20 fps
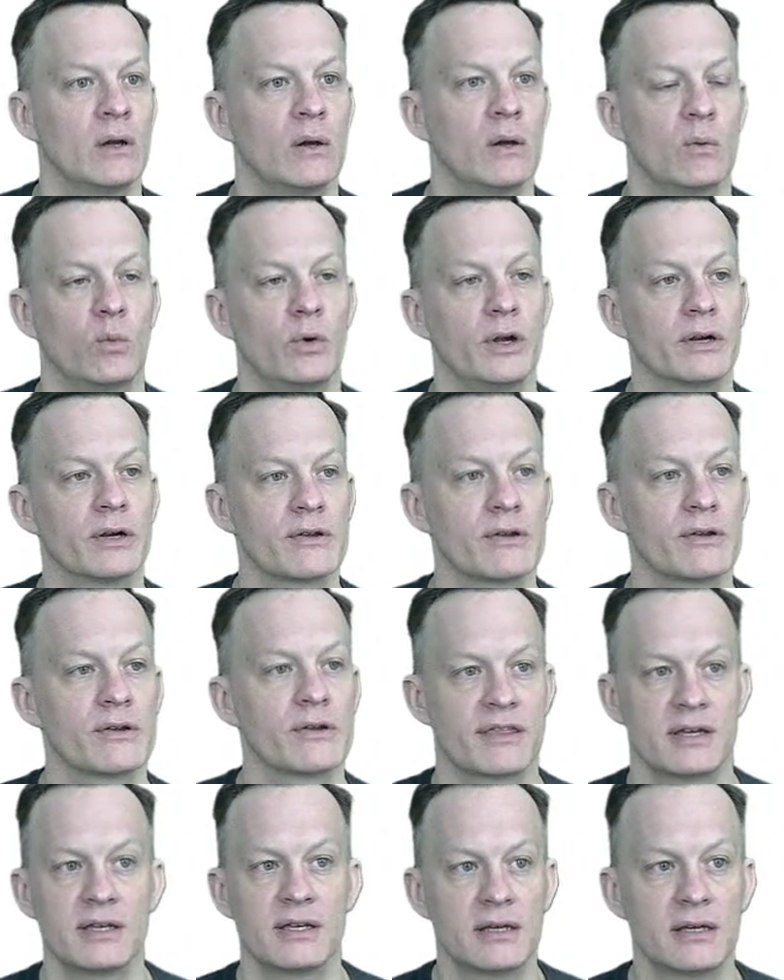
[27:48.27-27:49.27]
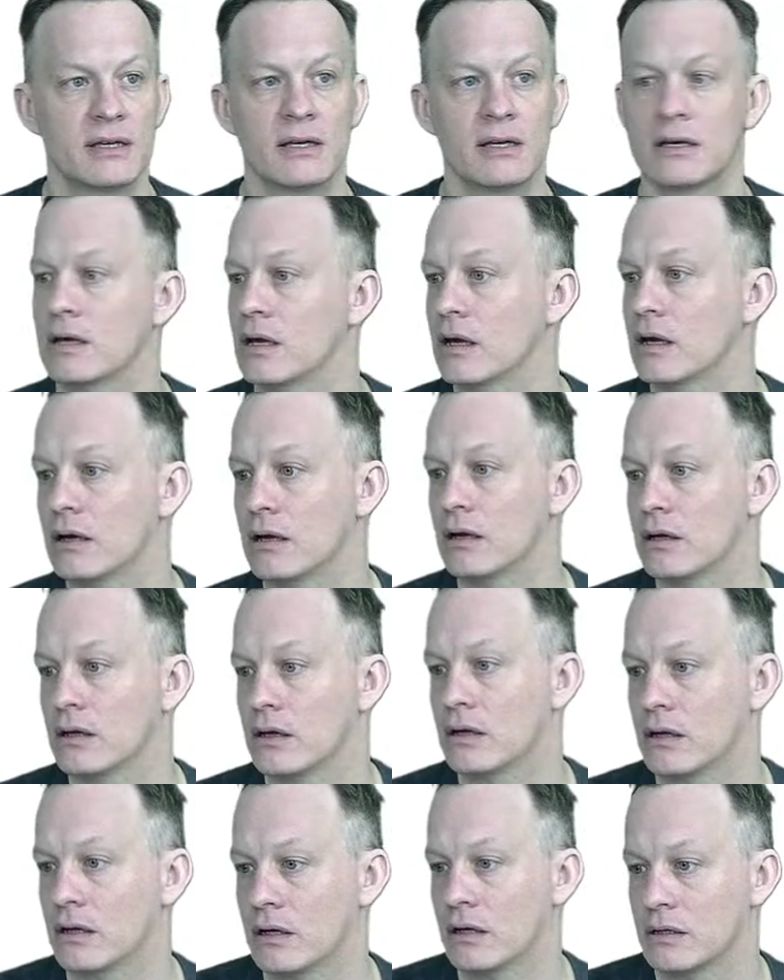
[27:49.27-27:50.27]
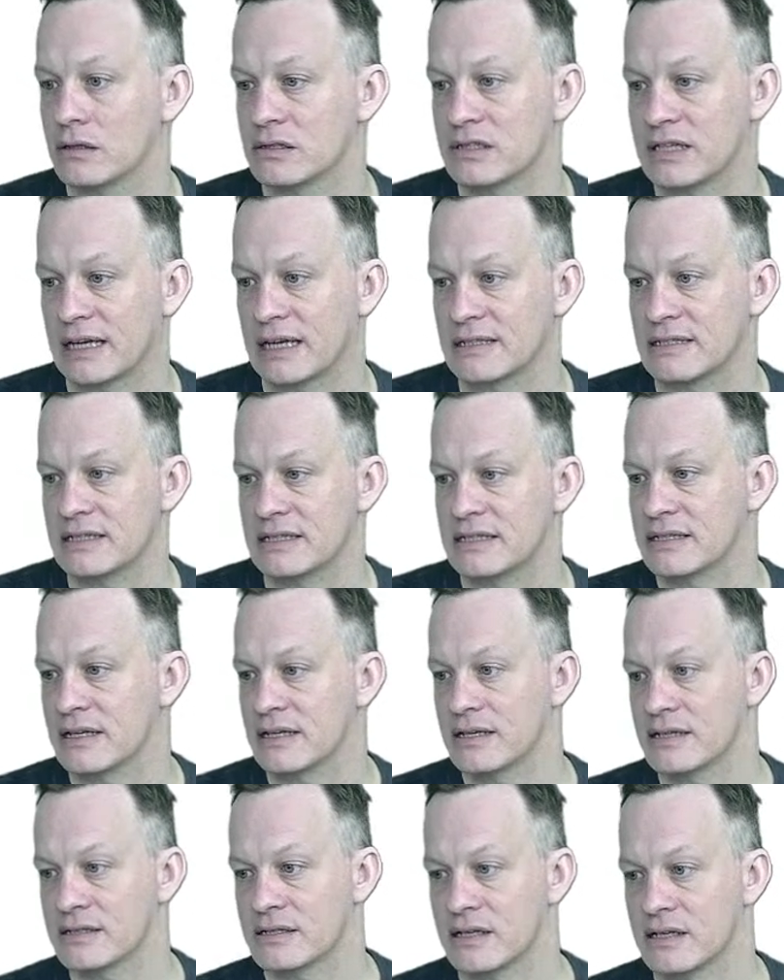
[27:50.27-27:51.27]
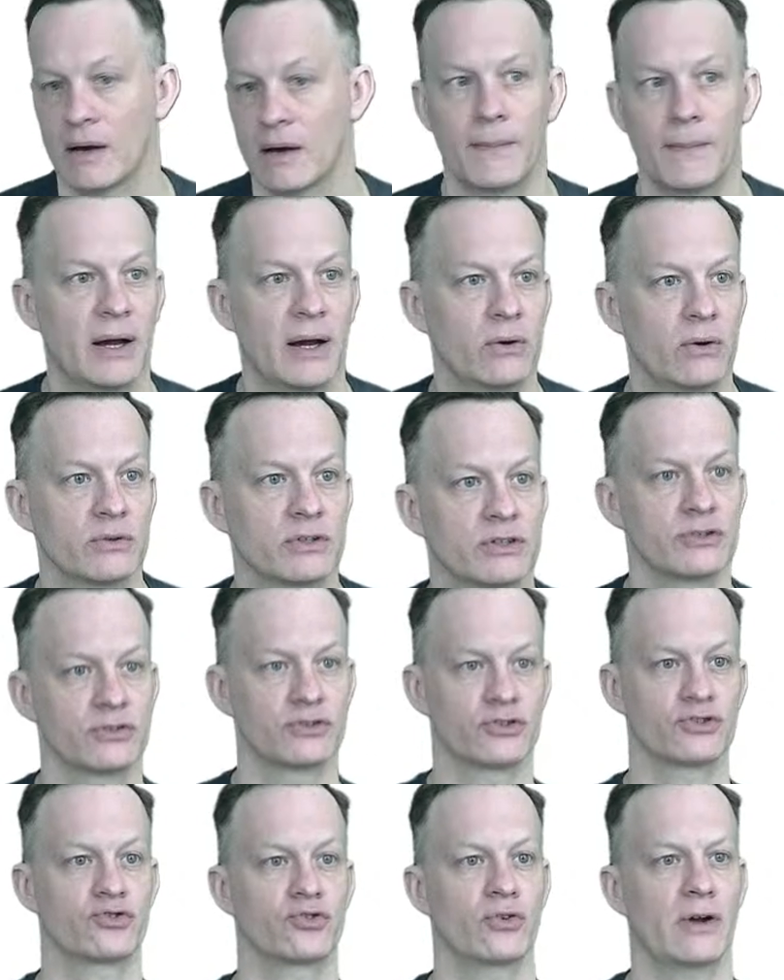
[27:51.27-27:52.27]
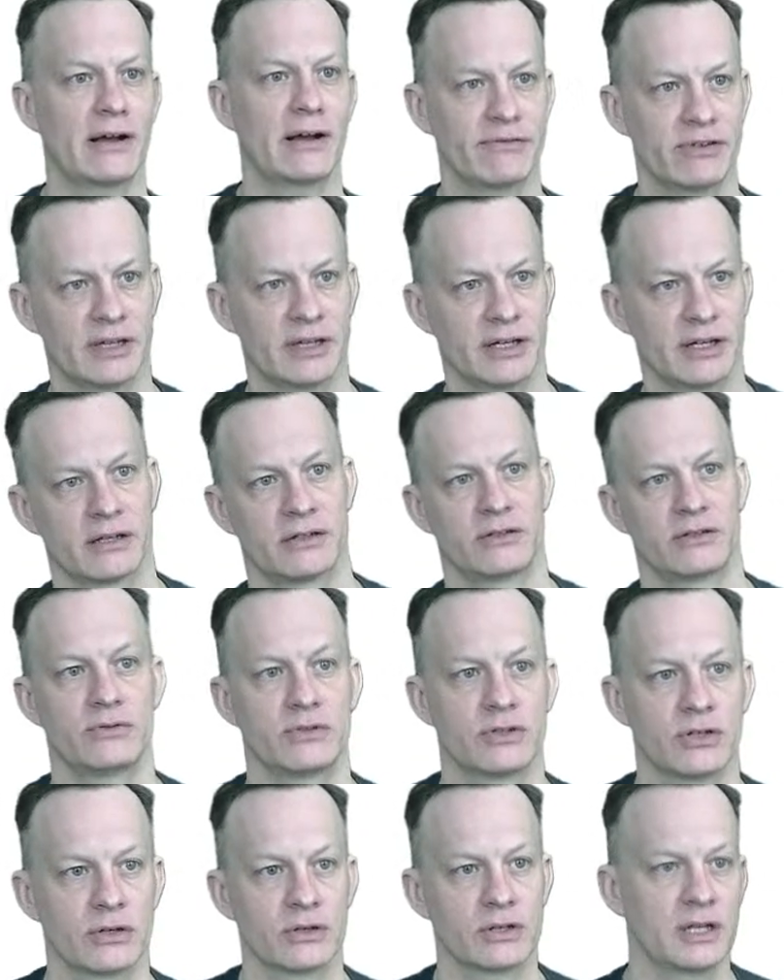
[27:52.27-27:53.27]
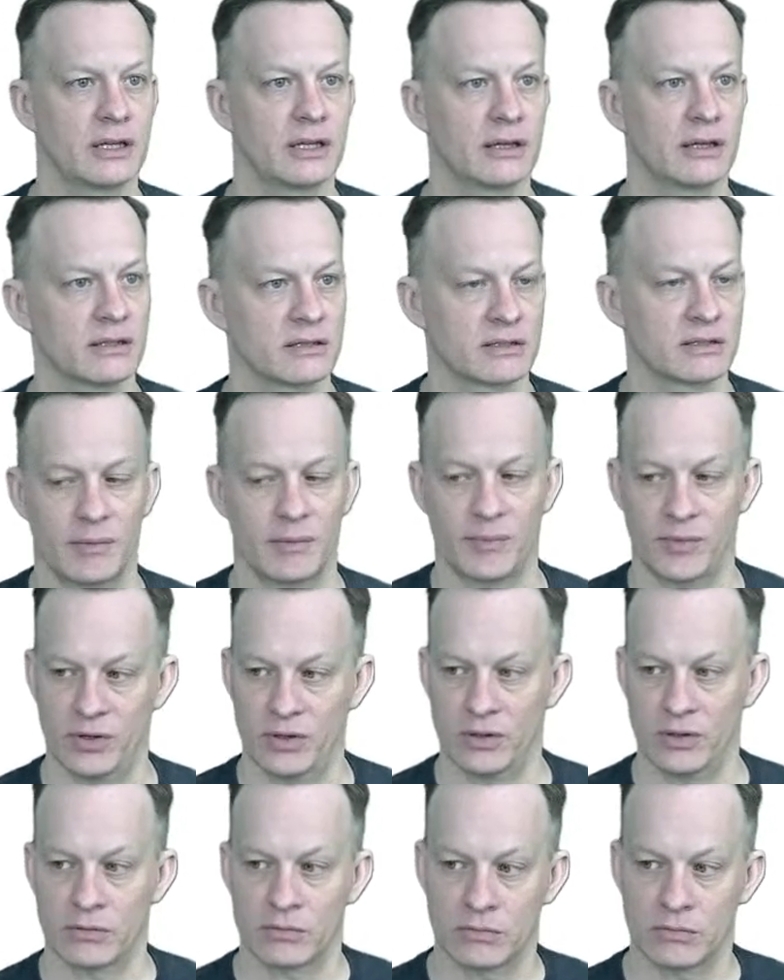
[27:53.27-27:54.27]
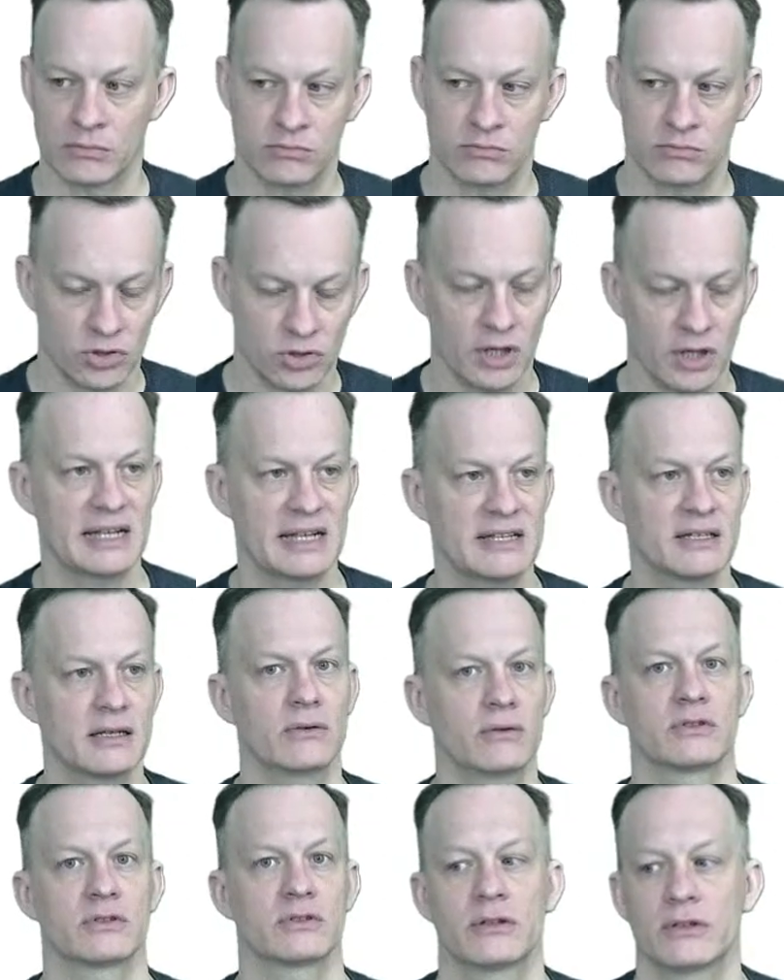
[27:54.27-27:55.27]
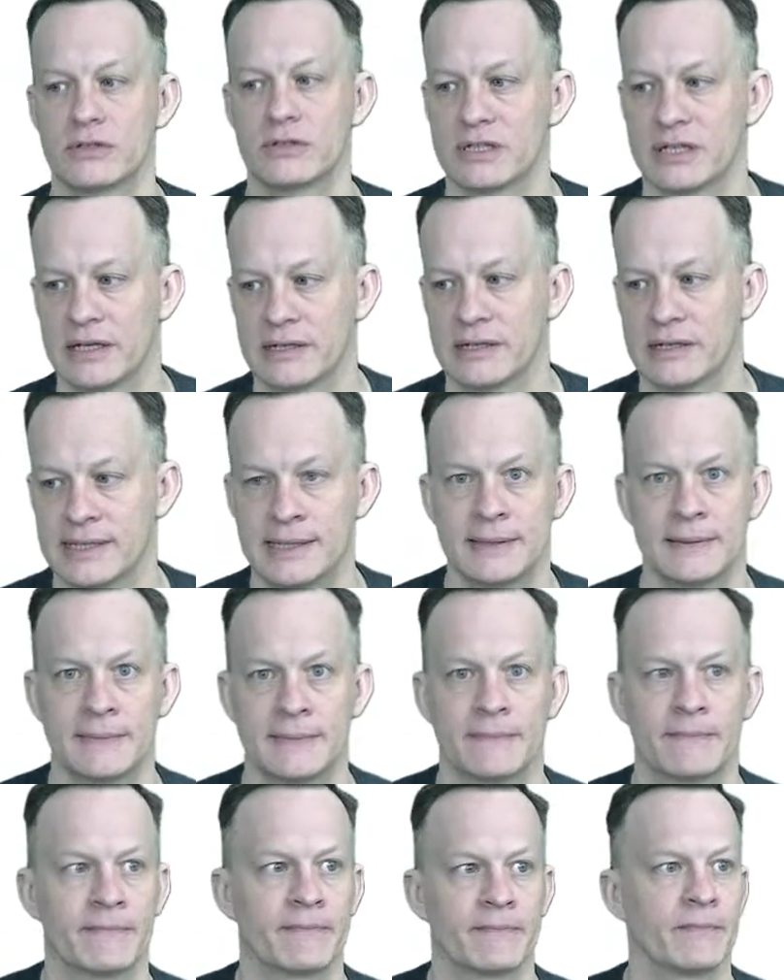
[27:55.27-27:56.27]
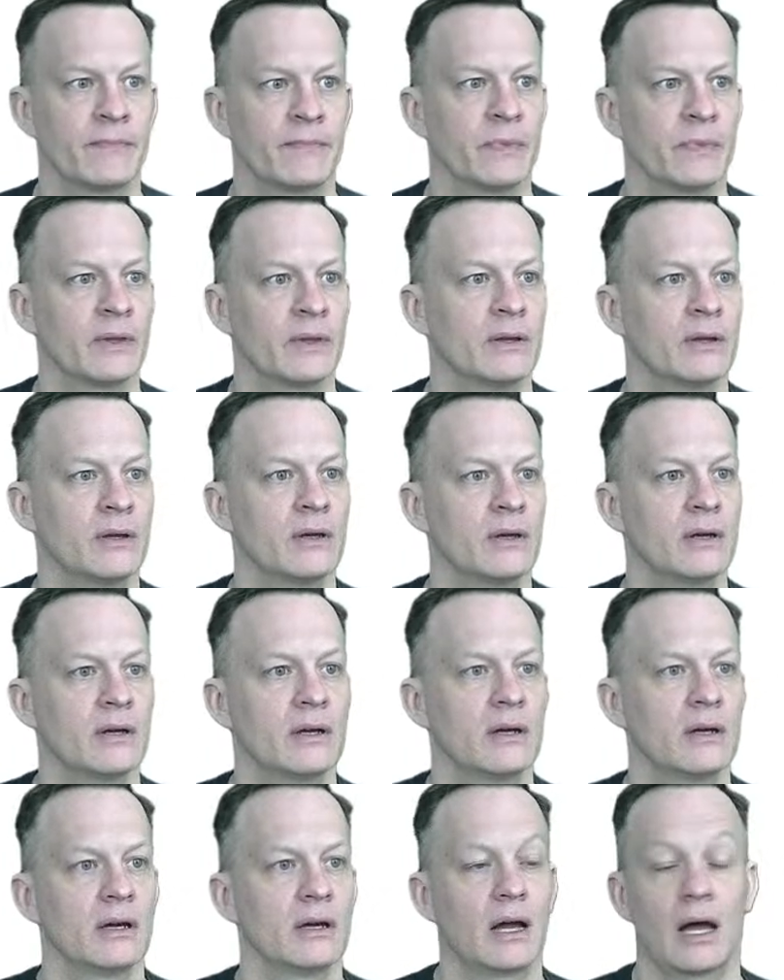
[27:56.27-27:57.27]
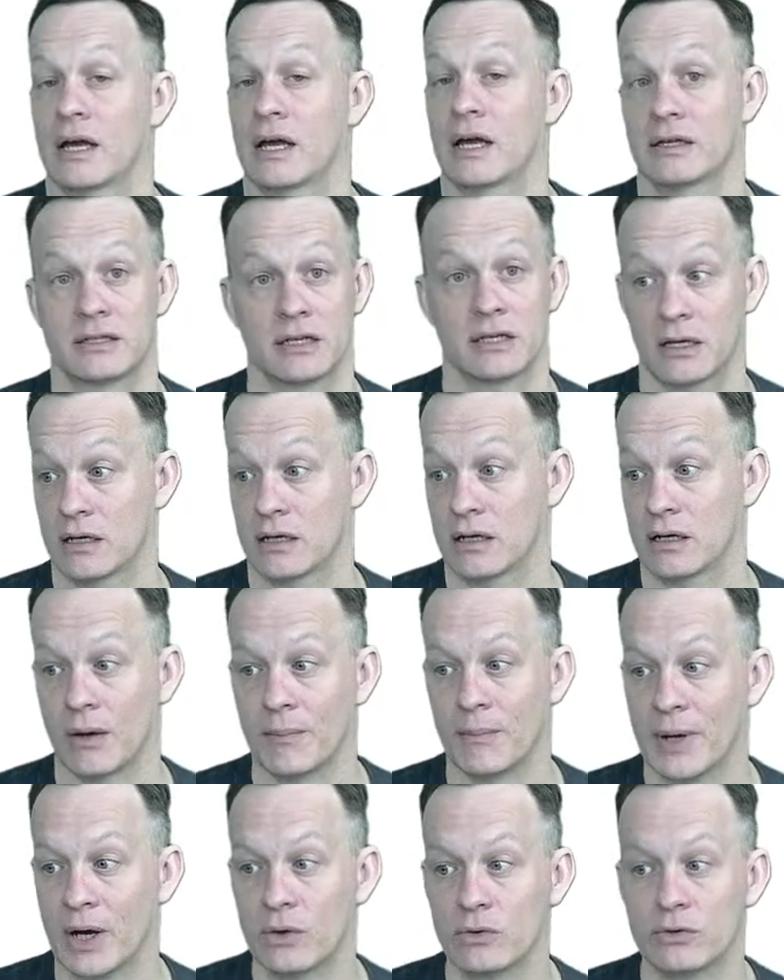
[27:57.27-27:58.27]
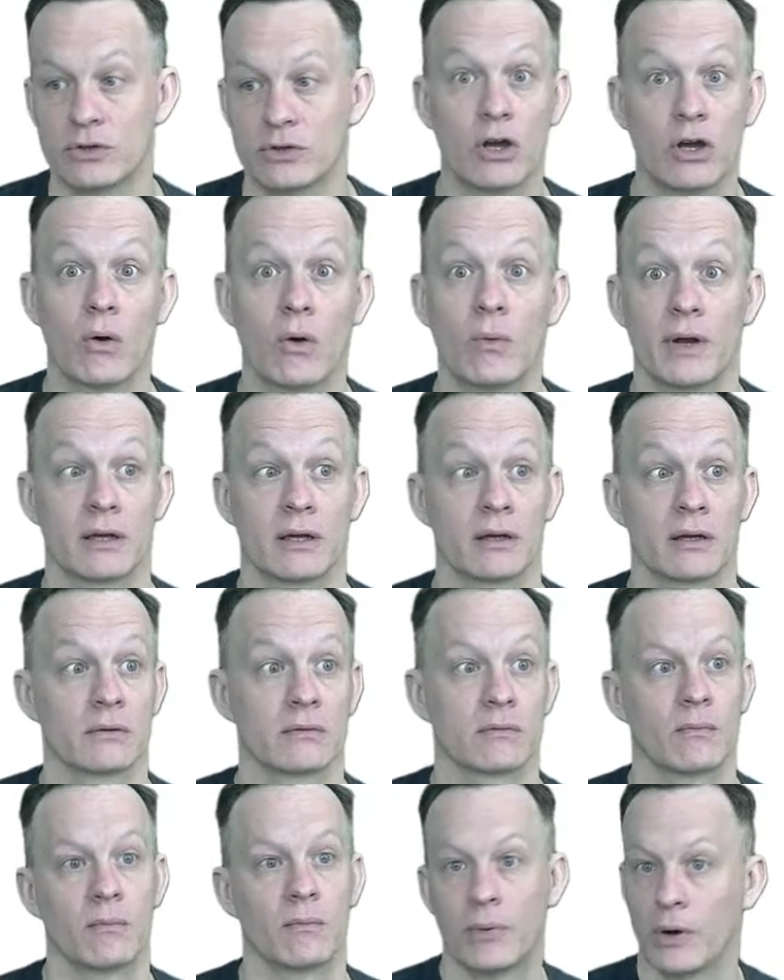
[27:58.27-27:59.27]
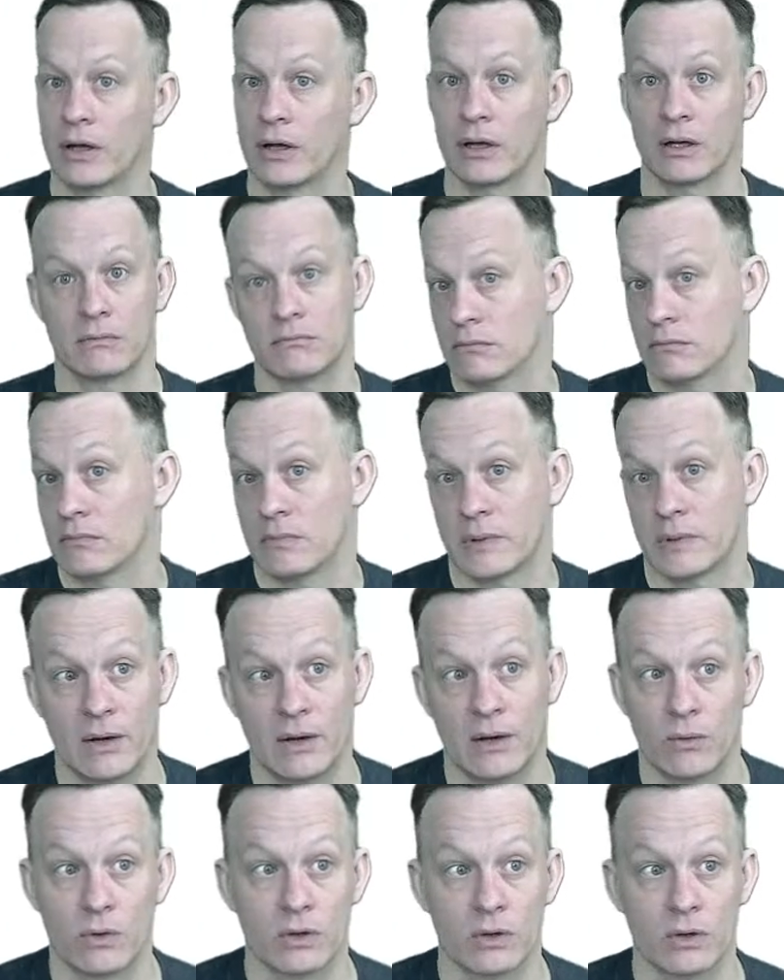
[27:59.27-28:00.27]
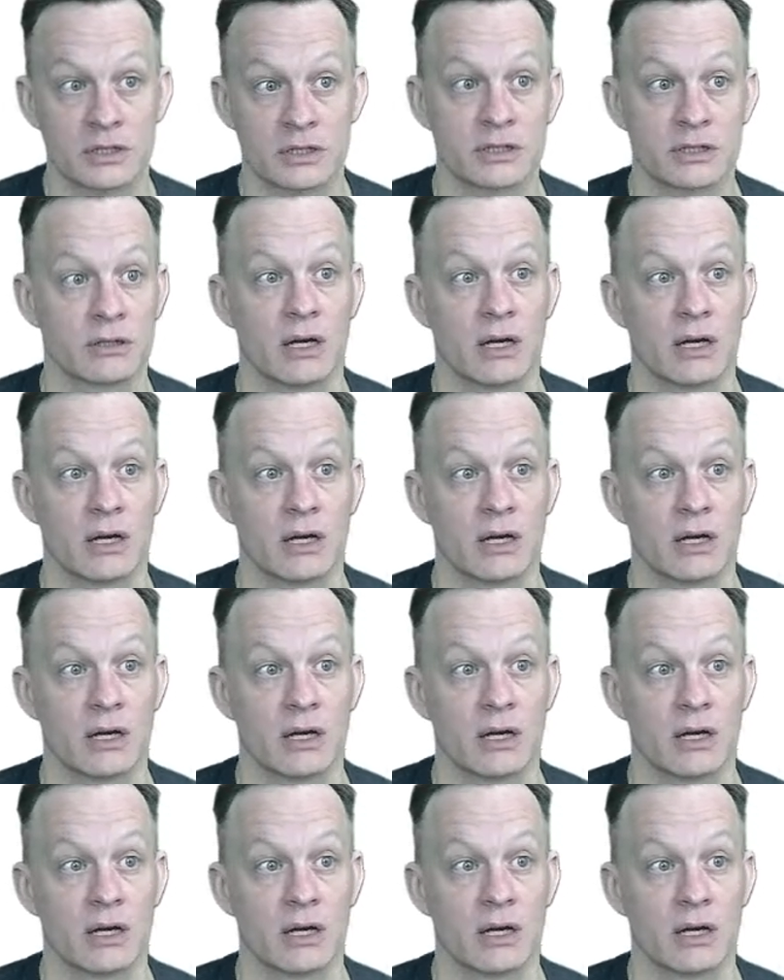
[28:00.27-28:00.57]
We're thinking, Santi says, about traveling to Turkey this summer. Yeah, that sounds good, Santi. I said about going, but that works.